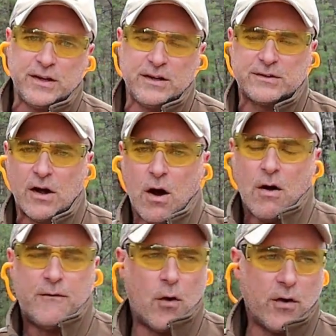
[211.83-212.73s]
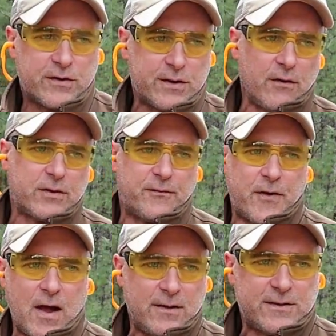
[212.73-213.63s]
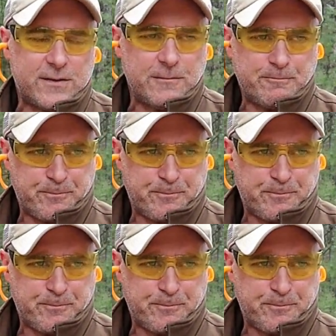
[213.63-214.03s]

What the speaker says: these for self-defense,